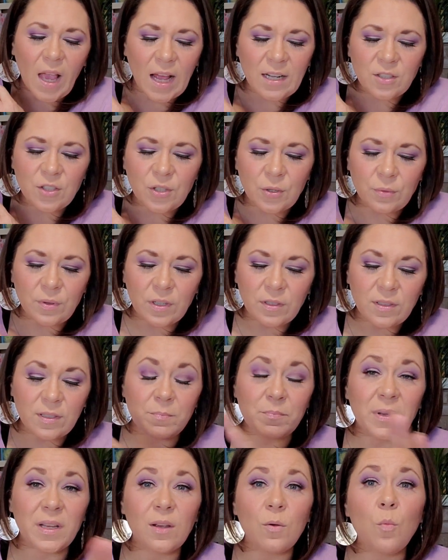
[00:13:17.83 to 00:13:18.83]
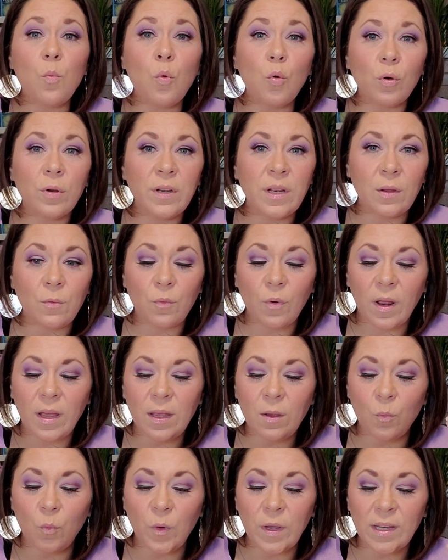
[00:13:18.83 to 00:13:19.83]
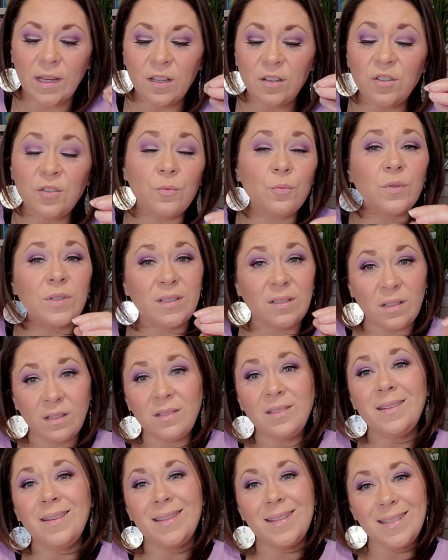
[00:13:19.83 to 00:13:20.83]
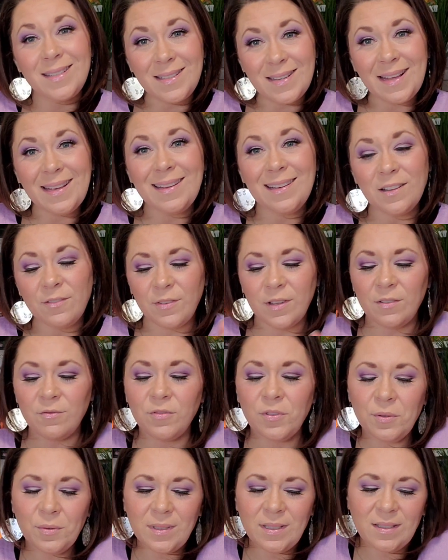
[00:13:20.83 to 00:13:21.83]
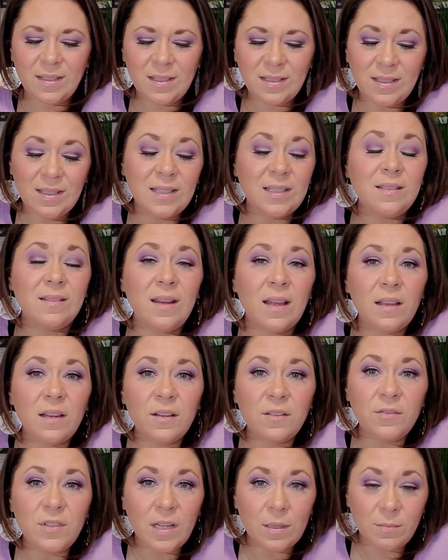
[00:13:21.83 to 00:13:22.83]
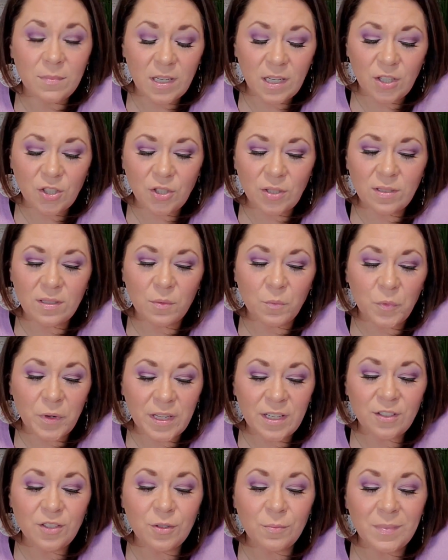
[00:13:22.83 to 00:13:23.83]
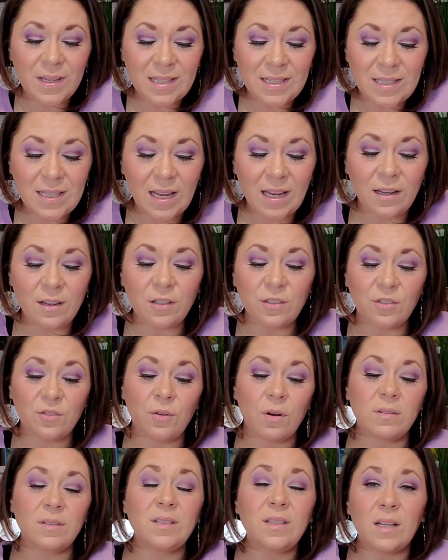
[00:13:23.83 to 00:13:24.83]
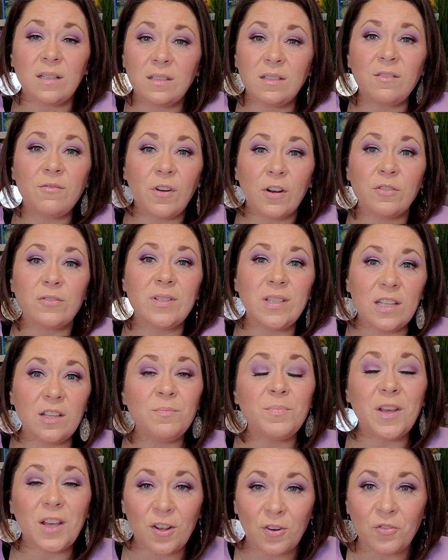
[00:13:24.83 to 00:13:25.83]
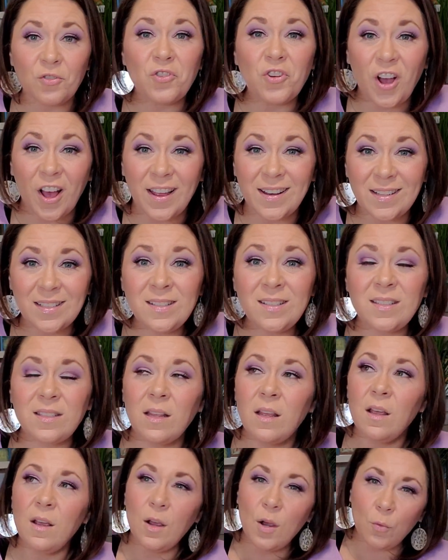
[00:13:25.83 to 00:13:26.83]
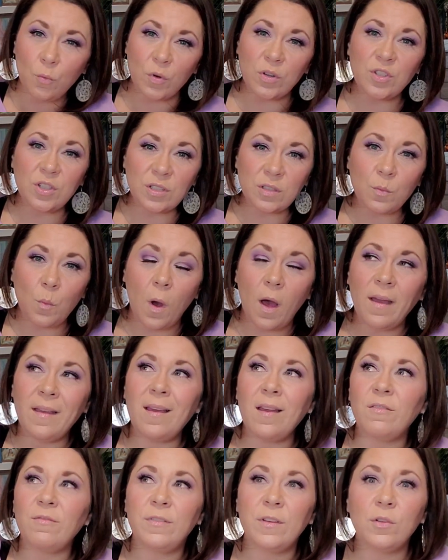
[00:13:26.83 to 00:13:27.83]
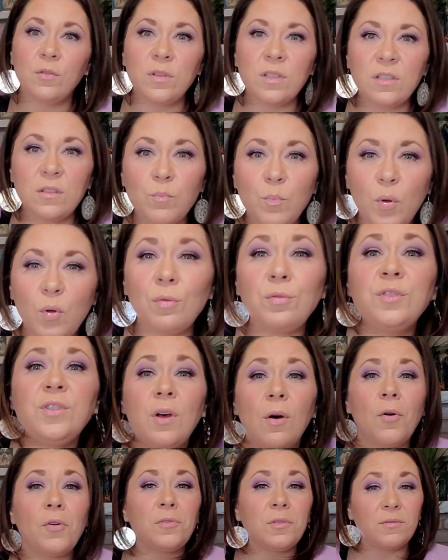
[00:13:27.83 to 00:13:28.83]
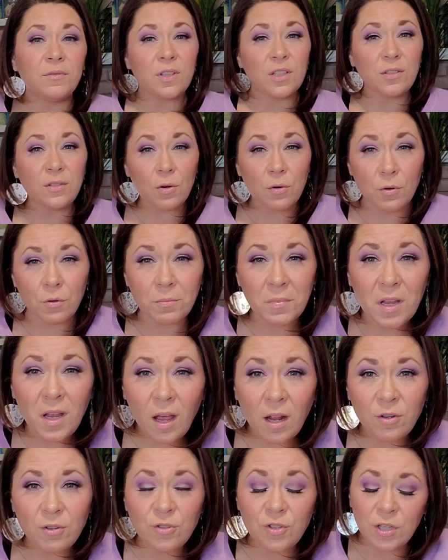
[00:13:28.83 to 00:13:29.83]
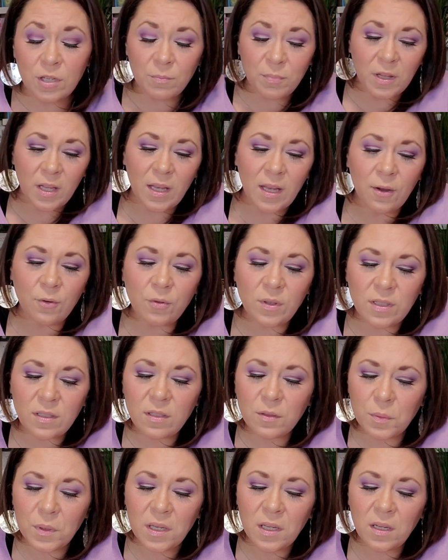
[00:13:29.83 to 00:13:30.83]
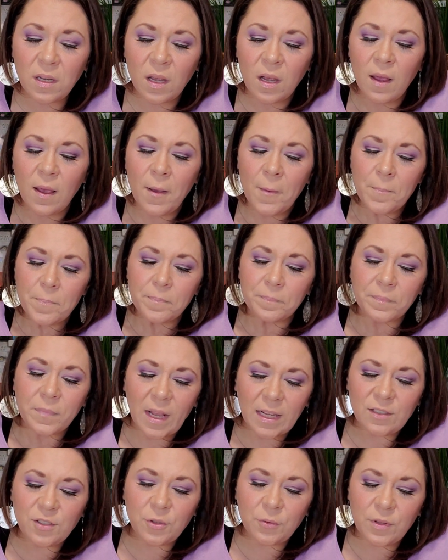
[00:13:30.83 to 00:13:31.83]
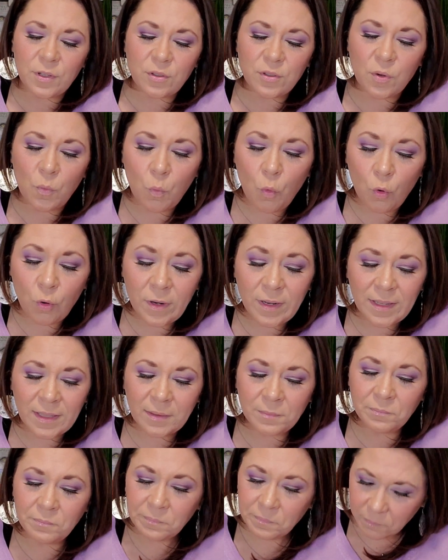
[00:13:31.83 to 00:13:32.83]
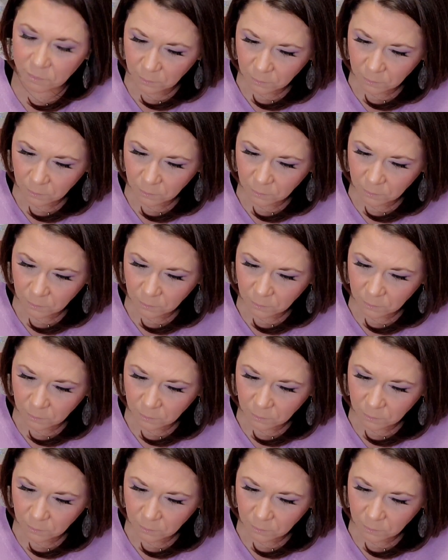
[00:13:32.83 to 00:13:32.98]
And so there's a big warning, right? We need to resist these negative influences, these negative temptations, and we need to maintain a strong sense of our deep inner guidance, which is why I feel this pull to all of this hermit energy playing out this week. And so there's a warning.